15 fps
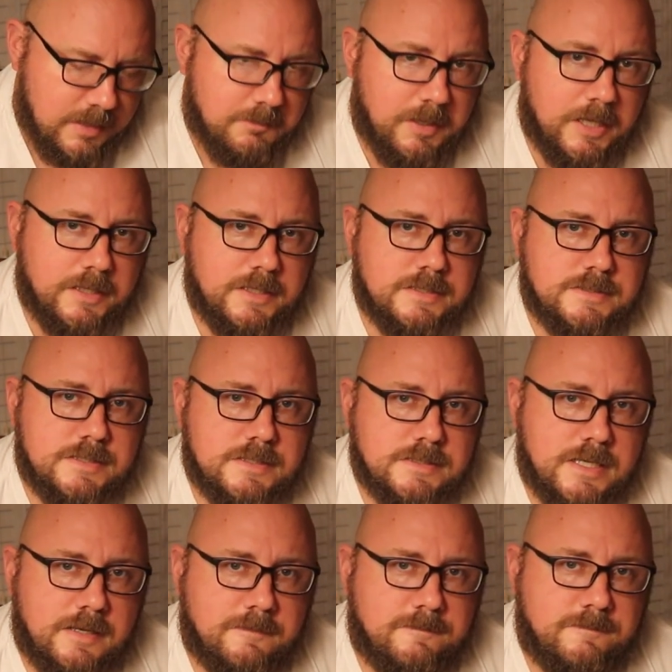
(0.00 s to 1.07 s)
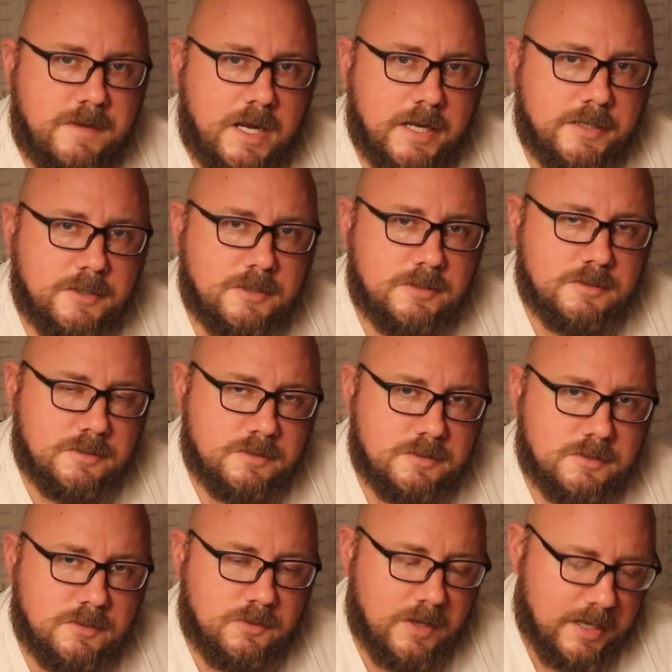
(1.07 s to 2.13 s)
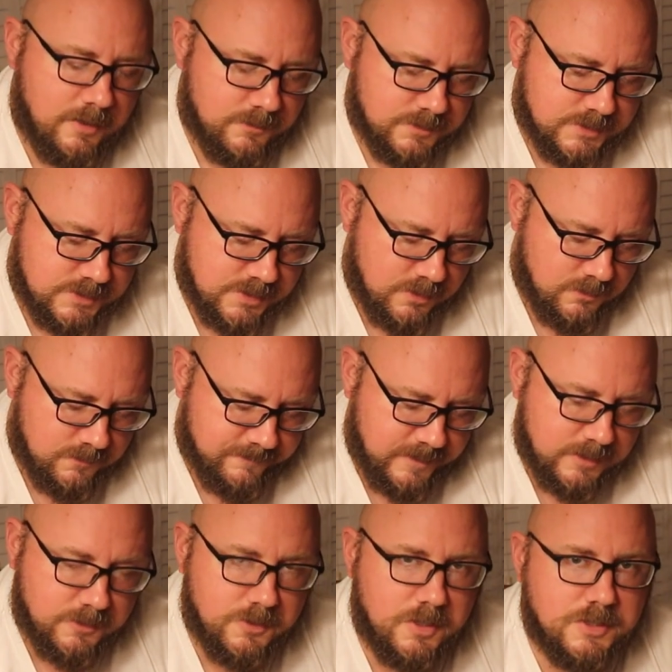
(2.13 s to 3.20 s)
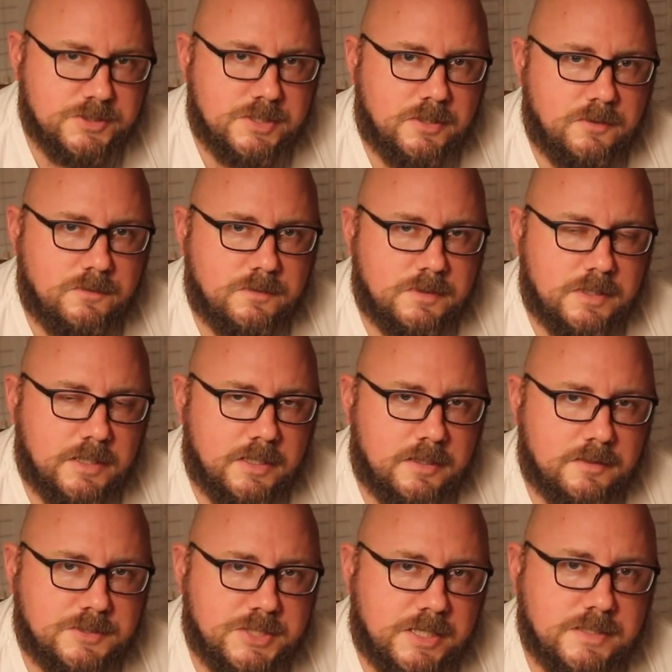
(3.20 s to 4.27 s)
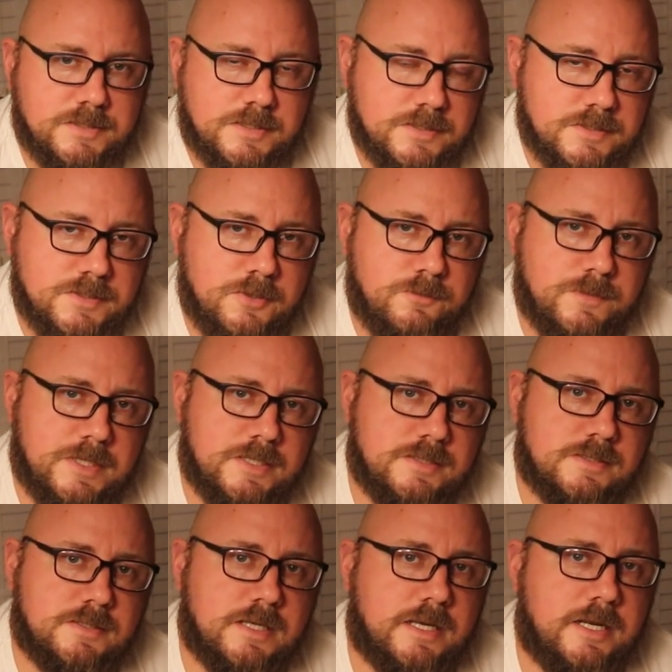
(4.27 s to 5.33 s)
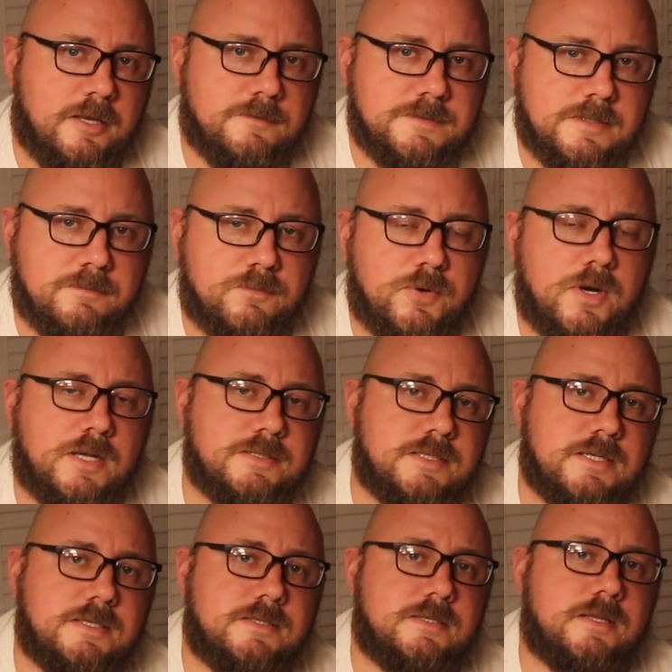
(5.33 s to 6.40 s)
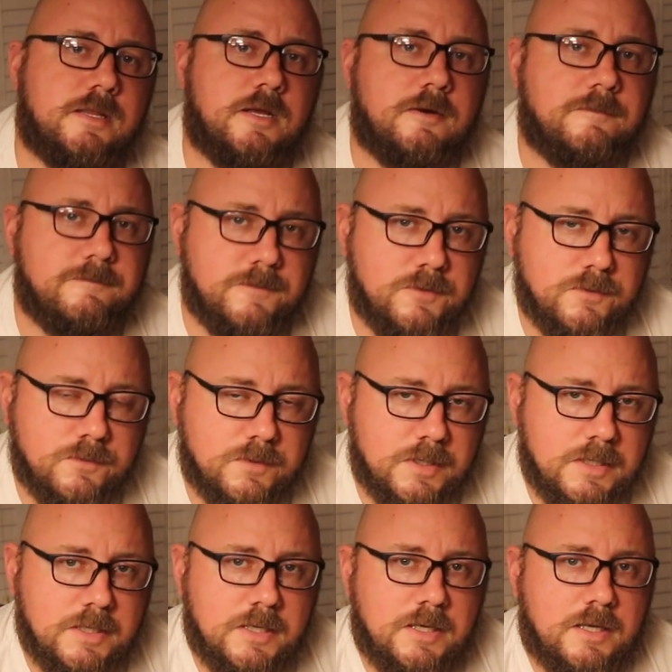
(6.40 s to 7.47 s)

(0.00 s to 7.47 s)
But this is a finer ground stone, finer crushed stone. Chickens consume this. It helps them process their food.